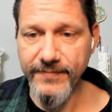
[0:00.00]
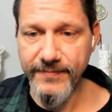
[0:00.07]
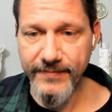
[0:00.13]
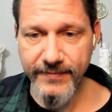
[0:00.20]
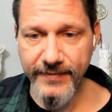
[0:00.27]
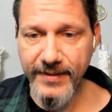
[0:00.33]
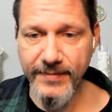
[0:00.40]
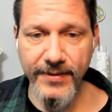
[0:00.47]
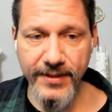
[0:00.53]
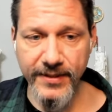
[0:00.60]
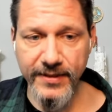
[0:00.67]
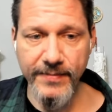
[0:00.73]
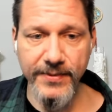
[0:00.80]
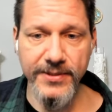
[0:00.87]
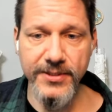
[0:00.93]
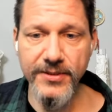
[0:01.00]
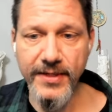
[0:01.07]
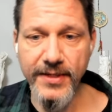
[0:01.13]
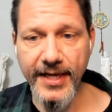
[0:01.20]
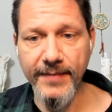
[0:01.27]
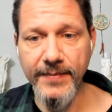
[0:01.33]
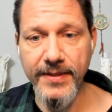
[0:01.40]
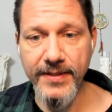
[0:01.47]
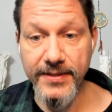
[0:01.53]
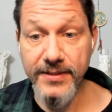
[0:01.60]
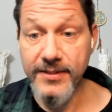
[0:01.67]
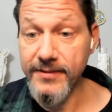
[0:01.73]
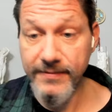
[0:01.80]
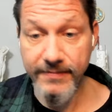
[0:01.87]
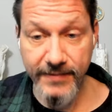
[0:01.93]
liberty, and the pursuit of
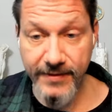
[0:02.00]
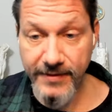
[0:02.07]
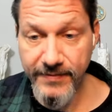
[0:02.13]
happiness. The